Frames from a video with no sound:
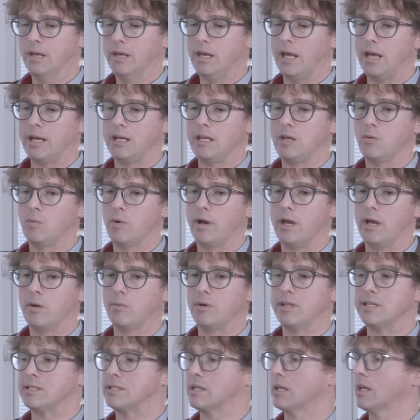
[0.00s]
anywhere where
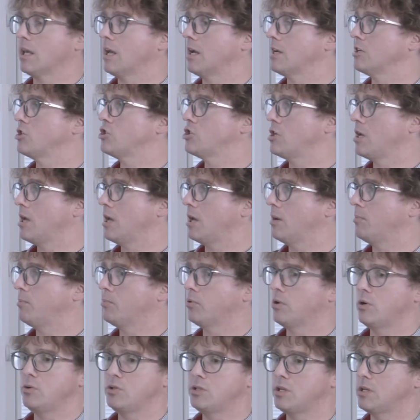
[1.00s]
there's a cashier
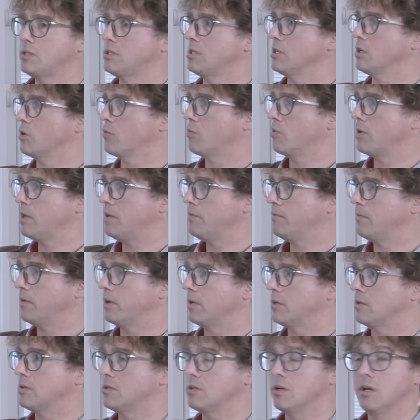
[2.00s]
processing a
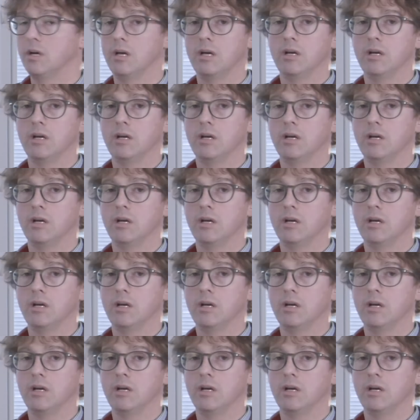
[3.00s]
refund,